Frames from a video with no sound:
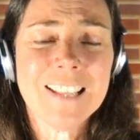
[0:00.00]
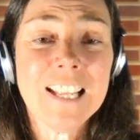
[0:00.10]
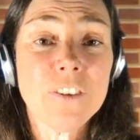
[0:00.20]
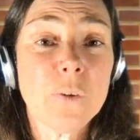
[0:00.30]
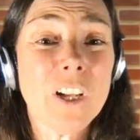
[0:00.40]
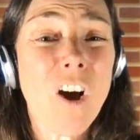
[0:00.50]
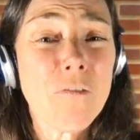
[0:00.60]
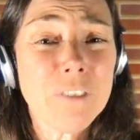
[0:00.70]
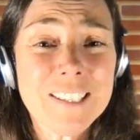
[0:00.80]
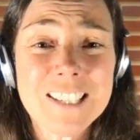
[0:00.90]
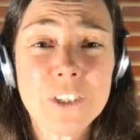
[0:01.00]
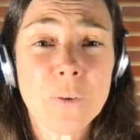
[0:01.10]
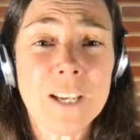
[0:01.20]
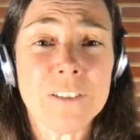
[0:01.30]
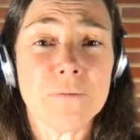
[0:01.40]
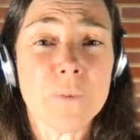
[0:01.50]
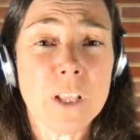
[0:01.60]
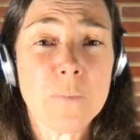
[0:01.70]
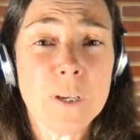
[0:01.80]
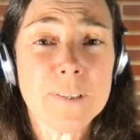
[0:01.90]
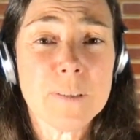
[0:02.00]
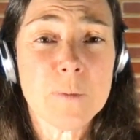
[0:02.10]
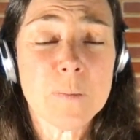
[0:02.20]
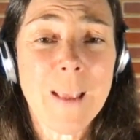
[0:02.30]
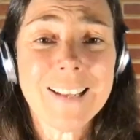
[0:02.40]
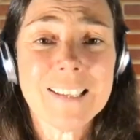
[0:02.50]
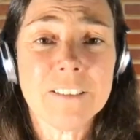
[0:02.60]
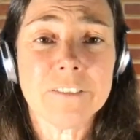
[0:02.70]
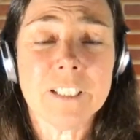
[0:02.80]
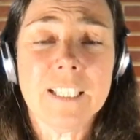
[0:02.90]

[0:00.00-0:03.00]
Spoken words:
think through a conflict situation from the other person's perspective,